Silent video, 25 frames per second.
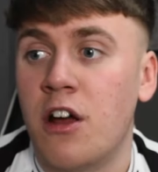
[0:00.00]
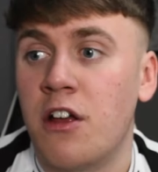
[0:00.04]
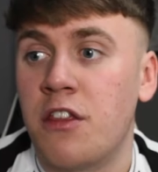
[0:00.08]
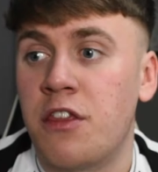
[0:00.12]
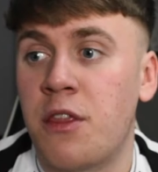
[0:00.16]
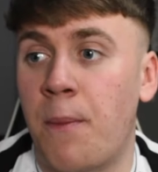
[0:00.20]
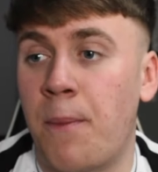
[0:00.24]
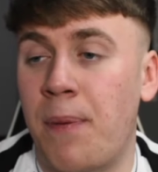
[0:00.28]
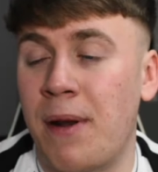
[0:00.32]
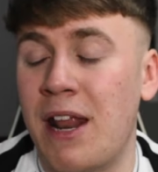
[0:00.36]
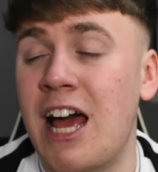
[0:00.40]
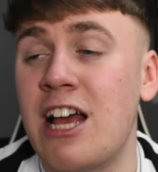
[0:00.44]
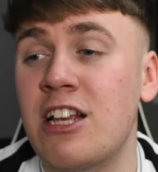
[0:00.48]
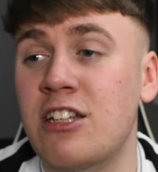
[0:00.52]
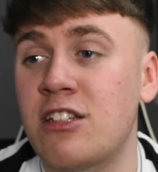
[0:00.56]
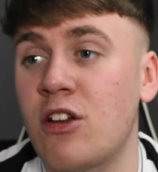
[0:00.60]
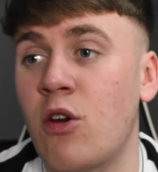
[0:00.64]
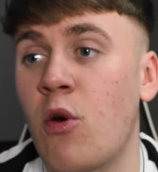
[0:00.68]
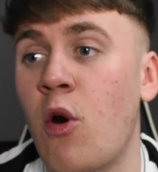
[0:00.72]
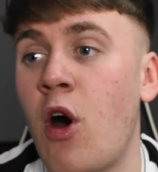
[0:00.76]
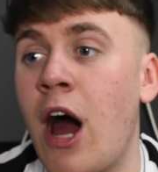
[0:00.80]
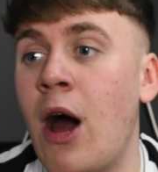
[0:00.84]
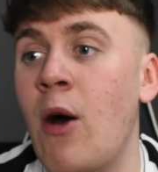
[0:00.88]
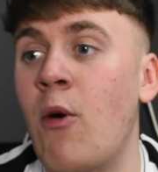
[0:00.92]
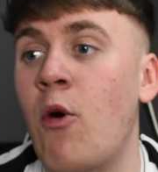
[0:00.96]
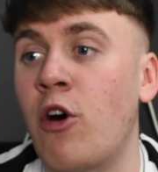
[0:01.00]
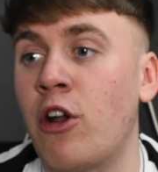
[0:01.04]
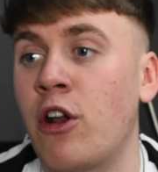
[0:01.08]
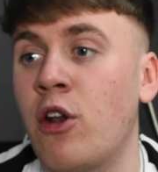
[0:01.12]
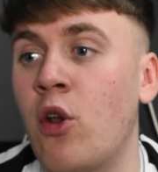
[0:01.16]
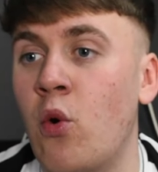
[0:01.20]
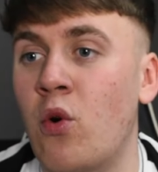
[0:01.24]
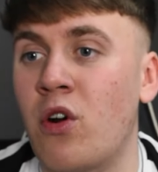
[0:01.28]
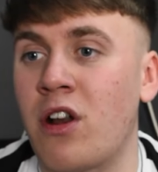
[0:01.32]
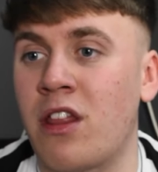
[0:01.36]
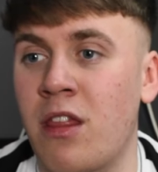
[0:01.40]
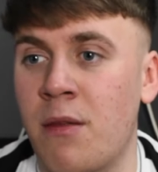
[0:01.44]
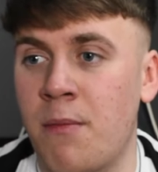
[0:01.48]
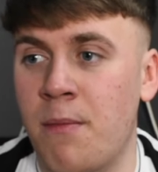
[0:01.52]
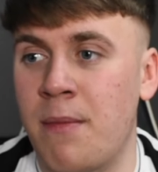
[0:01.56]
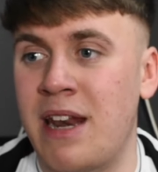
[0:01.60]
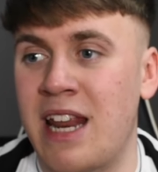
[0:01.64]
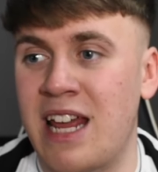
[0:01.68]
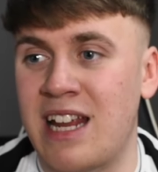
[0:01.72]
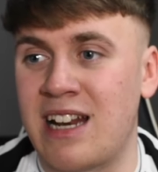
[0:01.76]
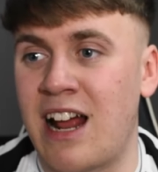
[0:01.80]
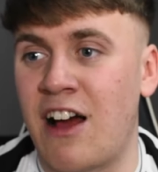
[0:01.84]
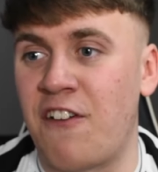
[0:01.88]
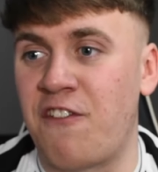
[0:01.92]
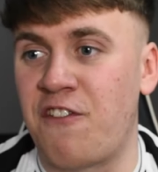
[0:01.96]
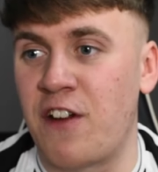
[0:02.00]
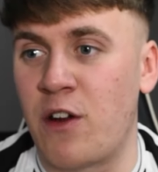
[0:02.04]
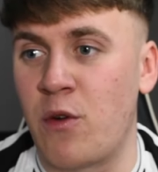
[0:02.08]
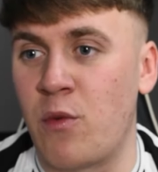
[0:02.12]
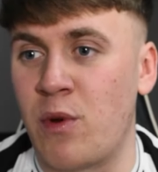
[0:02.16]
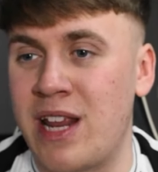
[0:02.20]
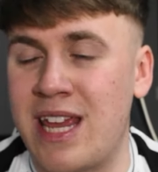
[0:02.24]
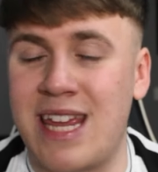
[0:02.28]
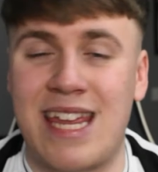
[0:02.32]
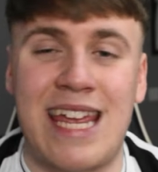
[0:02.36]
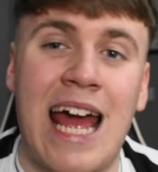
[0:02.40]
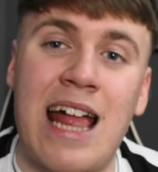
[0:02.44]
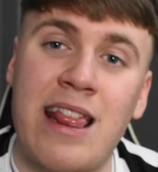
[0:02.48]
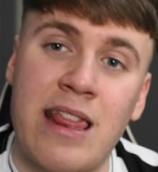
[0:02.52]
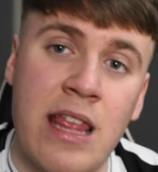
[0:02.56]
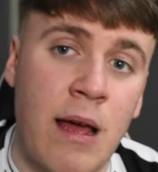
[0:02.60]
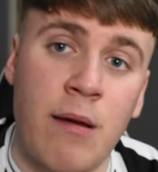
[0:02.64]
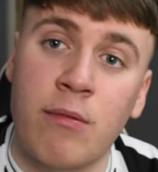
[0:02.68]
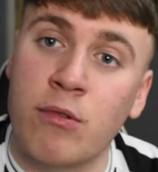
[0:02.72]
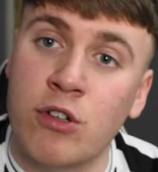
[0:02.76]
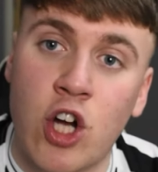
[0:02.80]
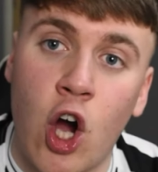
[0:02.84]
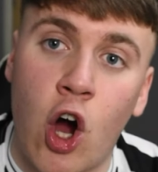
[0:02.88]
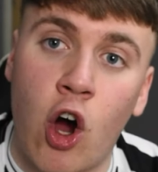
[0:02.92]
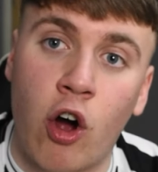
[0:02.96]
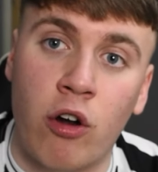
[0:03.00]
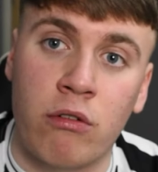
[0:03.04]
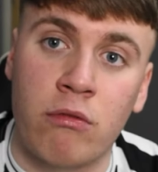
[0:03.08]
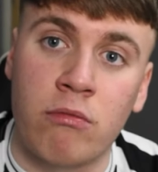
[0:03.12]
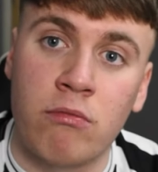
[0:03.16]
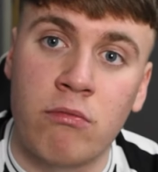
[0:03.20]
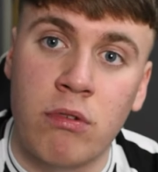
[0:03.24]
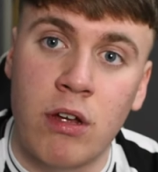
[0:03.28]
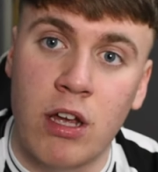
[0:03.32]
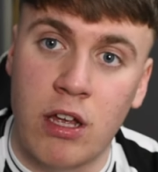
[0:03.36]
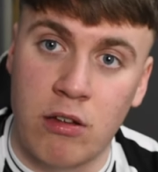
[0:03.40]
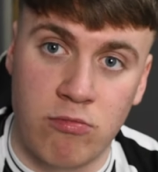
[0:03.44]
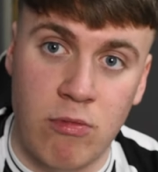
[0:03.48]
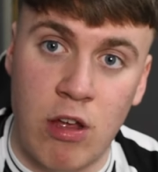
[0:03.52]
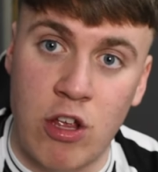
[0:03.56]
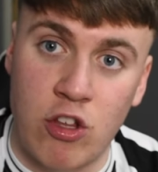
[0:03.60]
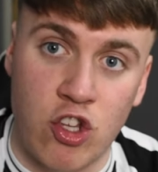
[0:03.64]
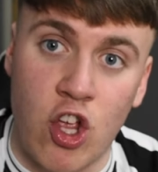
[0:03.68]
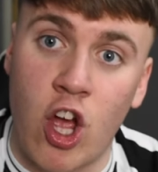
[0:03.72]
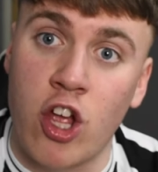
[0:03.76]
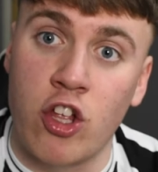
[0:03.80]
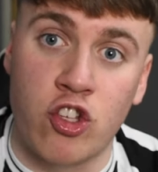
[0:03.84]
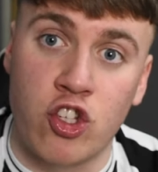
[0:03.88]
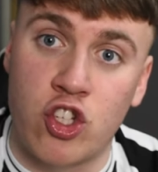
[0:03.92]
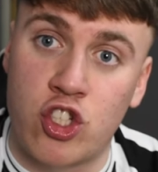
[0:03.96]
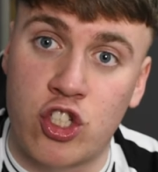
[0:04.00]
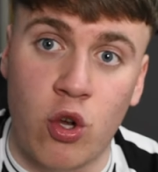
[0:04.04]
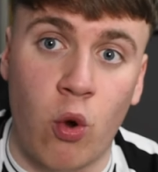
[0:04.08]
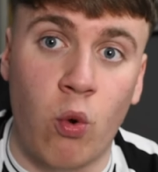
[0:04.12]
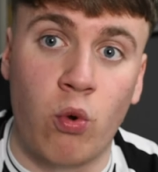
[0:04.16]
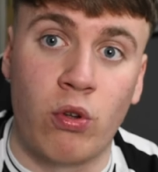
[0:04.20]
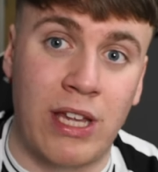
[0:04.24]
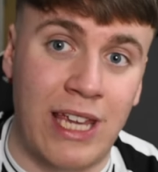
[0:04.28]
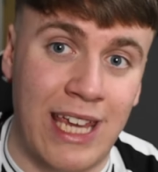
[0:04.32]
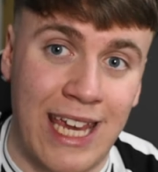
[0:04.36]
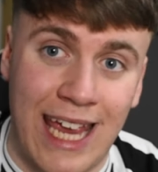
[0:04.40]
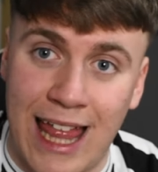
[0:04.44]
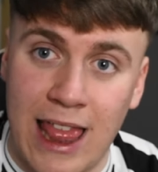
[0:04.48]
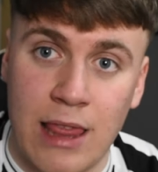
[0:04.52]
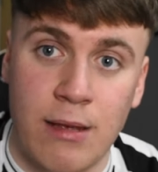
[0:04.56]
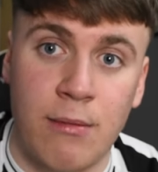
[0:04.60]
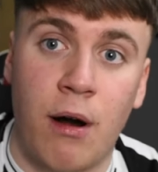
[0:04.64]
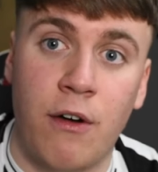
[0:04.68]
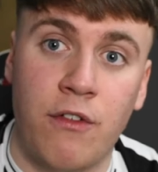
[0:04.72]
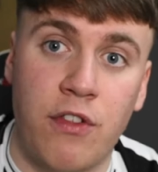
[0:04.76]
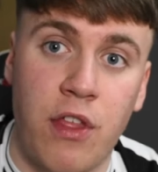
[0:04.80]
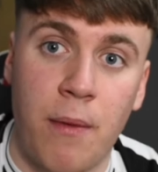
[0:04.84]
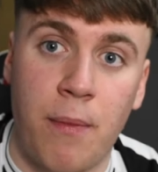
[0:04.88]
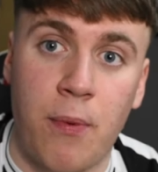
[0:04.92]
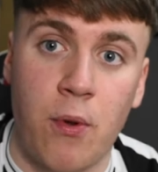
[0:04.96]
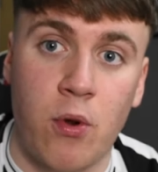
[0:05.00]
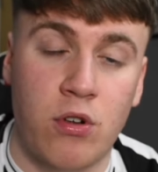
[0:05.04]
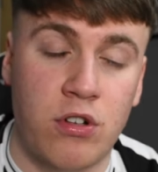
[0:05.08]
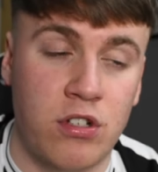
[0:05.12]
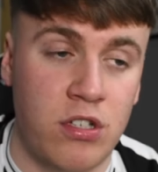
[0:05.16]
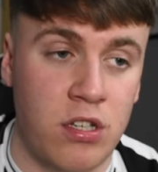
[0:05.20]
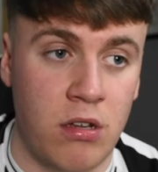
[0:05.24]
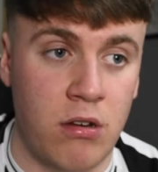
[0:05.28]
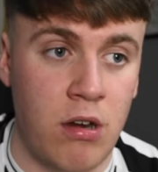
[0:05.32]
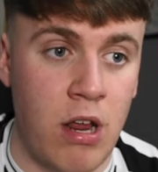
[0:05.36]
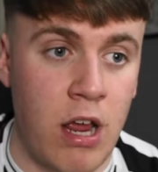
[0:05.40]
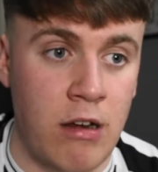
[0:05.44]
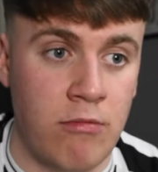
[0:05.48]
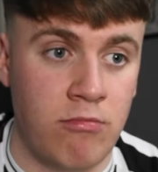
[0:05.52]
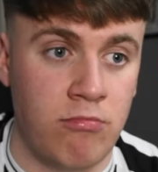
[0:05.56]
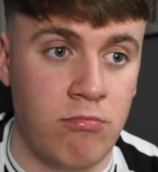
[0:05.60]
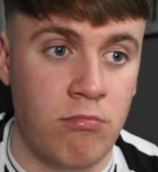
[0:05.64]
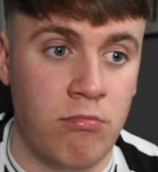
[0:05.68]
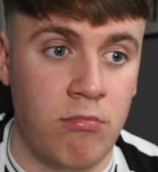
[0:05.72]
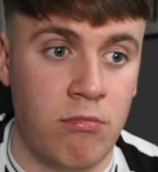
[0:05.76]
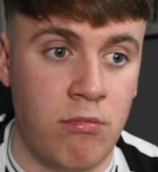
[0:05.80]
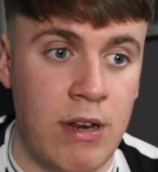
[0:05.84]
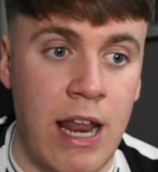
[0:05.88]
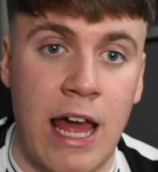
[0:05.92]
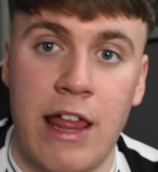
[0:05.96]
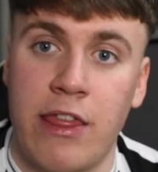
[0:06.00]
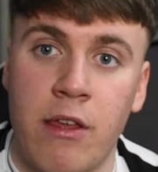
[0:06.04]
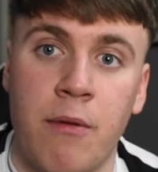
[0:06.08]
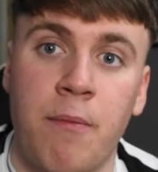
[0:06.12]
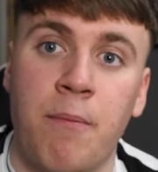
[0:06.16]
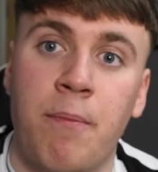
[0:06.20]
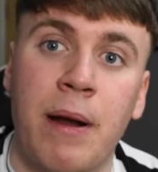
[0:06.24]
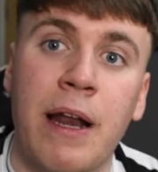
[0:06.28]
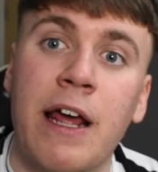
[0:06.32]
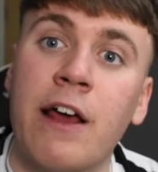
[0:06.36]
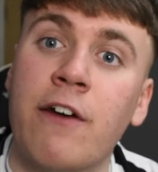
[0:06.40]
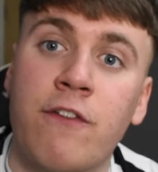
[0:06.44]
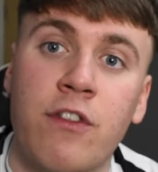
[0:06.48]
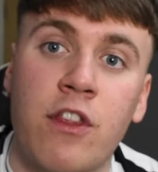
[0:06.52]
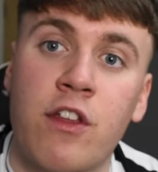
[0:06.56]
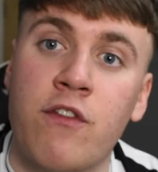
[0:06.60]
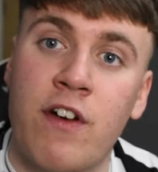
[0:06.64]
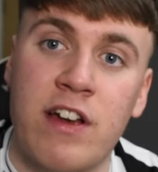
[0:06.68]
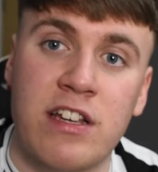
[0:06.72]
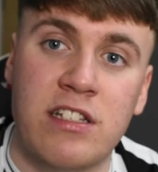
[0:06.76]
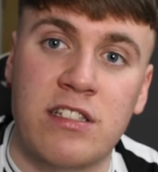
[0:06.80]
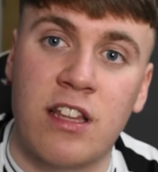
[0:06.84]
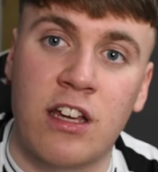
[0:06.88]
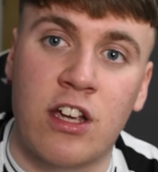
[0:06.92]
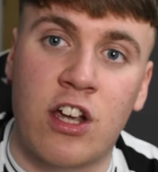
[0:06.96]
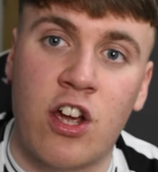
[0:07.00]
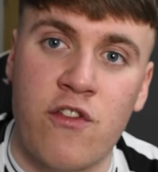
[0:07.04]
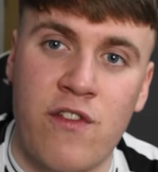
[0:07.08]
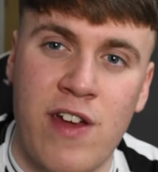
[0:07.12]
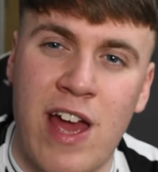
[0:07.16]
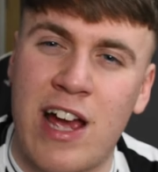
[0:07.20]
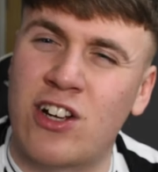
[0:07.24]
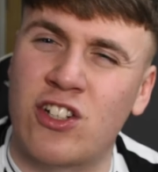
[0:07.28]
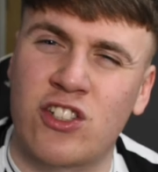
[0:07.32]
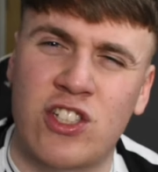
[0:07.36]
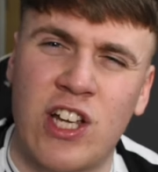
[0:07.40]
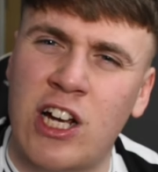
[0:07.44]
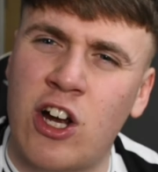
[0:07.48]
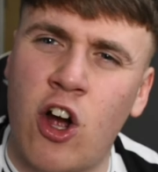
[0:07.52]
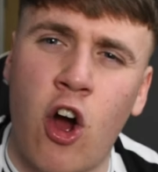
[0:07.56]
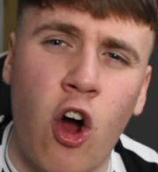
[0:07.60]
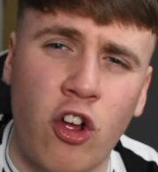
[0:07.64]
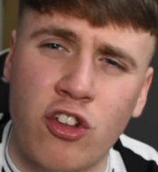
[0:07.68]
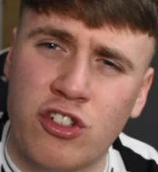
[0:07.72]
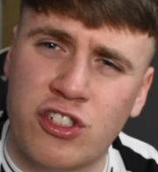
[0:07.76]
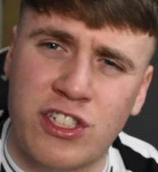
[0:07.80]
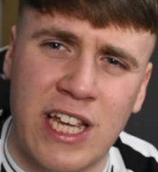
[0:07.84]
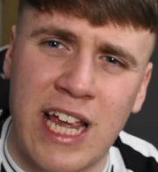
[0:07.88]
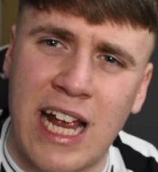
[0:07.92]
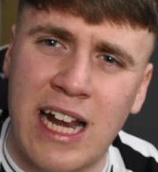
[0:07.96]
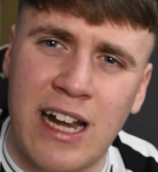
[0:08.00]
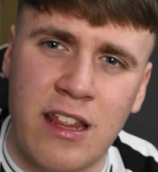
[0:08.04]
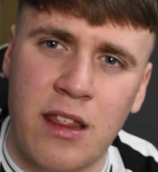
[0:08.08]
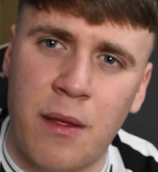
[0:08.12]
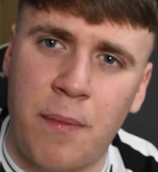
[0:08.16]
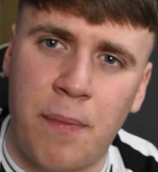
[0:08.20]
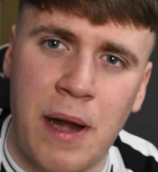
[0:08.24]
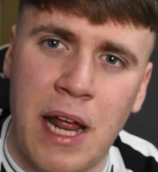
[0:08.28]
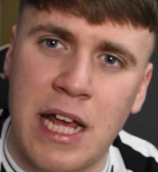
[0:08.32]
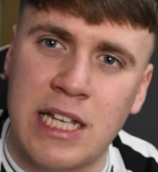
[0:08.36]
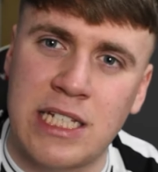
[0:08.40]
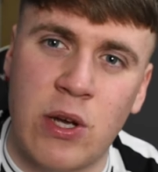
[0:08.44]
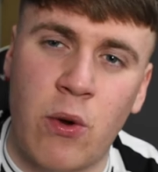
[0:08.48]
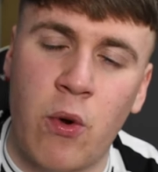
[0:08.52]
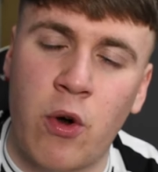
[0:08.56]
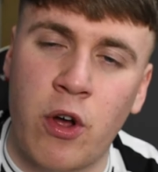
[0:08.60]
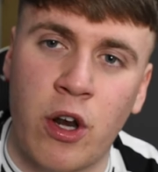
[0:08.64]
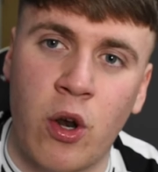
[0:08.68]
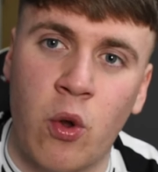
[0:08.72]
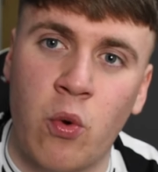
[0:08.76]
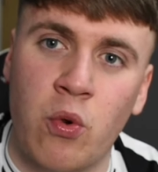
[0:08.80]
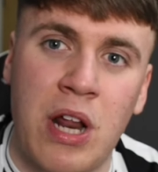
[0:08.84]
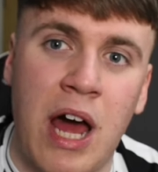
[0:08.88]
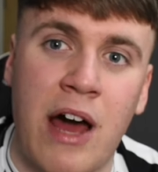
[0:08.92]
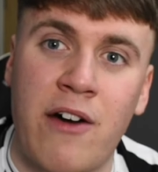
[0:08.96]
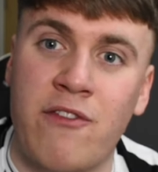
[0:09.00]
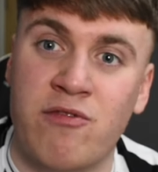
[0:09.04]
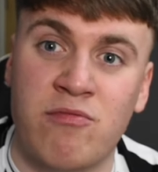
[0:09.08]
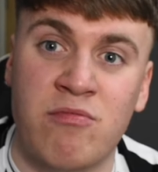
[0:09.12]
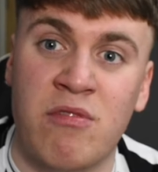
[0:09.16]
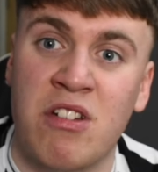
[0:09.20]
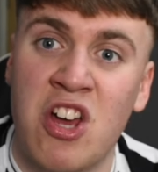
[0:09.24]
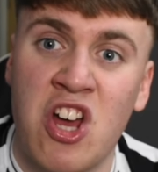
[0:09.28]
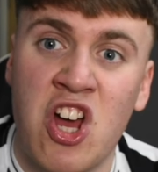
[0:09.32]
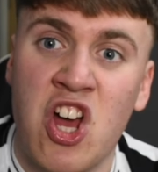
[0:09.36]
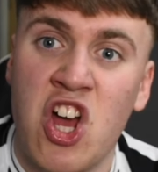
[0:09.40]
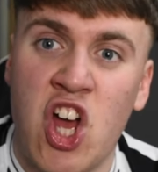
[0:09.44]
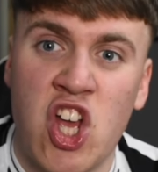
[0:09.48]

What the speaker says: The players who are out on loan at the minute, I think when you get them gone and sold and get them off their books and let them play the rest of their career, because I can't see any of the players out on loan having